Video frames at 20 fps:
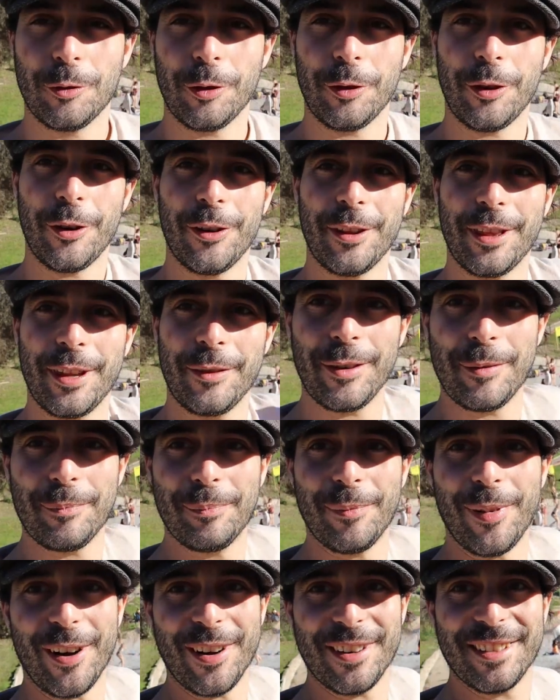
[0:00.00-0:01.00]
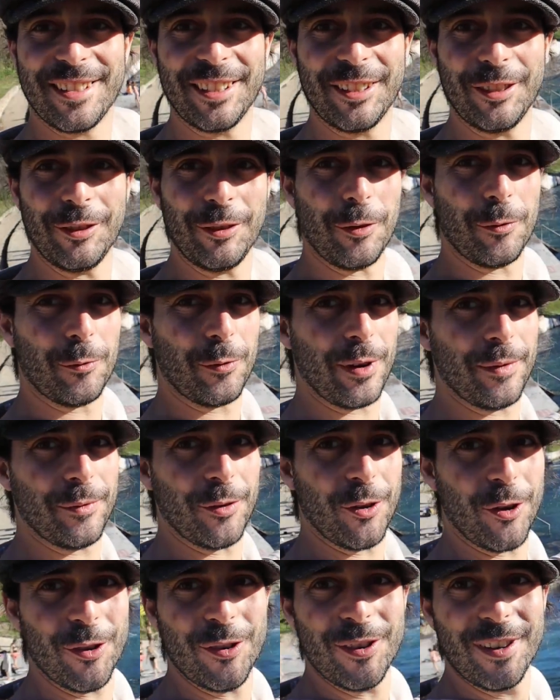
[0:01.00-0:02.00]
So there are different parts to the
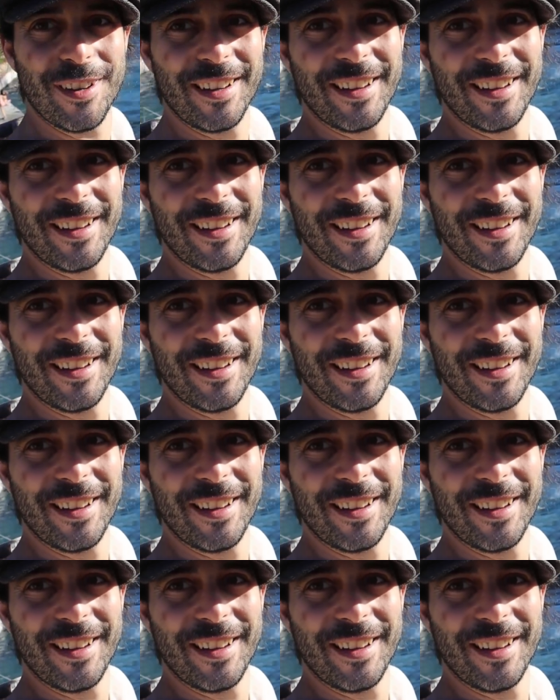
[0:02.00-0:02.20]
river.